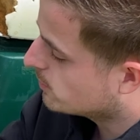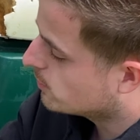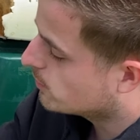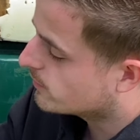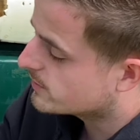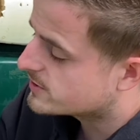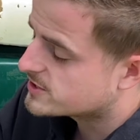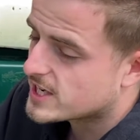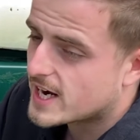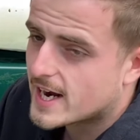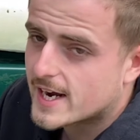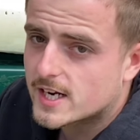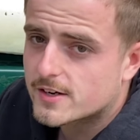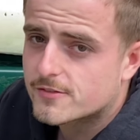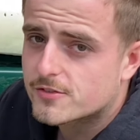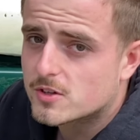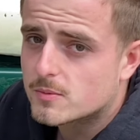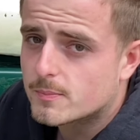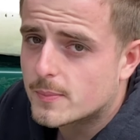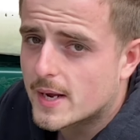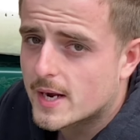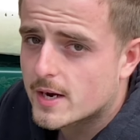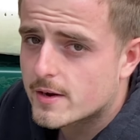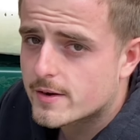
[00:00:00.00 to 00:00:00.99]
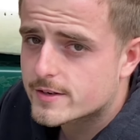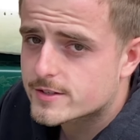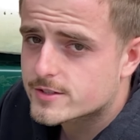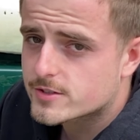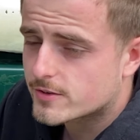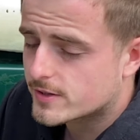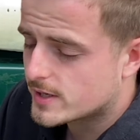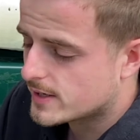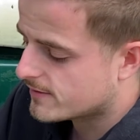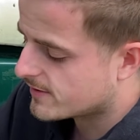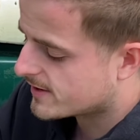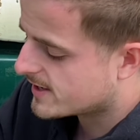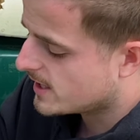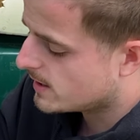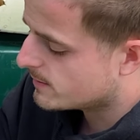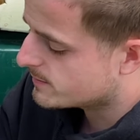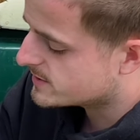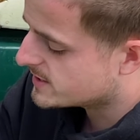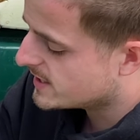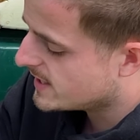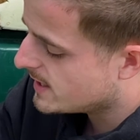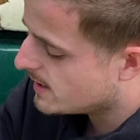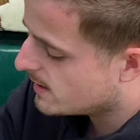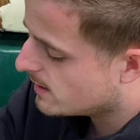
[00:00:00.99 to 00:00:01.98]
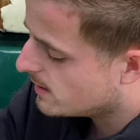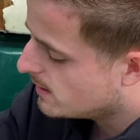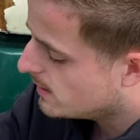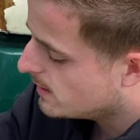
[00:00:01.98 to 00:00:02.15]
retainer for the bearing so it never comes out.